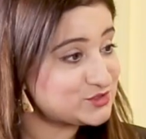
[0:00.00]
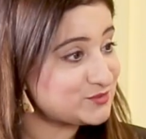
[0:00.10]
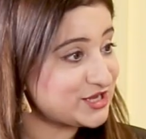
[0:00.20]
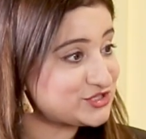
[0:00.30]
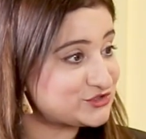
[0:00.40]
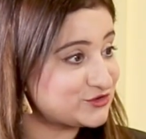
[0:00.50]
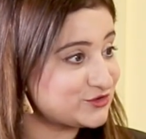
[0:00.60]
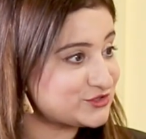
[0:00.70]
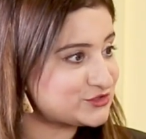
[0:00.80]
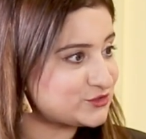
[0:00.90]
to my
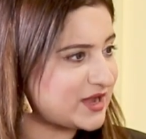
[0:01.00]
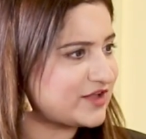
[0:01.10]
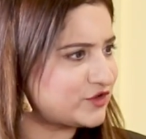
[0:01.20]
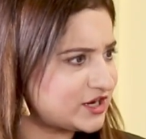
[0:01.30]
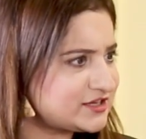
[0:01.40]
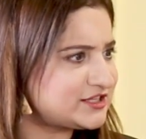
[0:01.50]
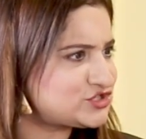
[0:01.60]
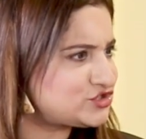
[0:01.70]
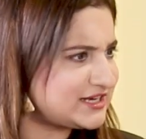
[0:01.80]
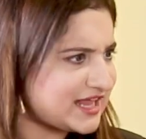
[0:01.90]
show. So, I've heard
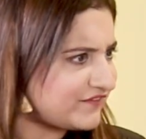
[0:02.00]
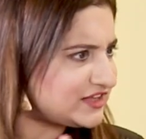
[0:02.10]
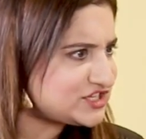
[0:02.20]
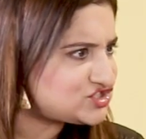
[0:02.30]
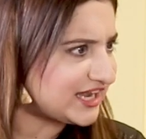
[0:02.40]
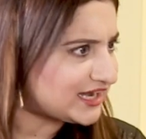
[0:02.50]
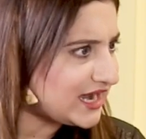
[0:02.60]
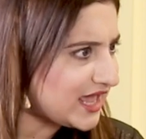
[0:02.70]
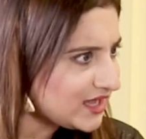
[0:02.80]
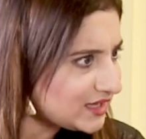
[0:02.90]
that you didn't have any jet
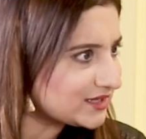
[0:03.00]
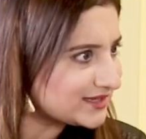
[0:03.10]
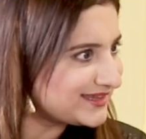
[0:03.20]
lag.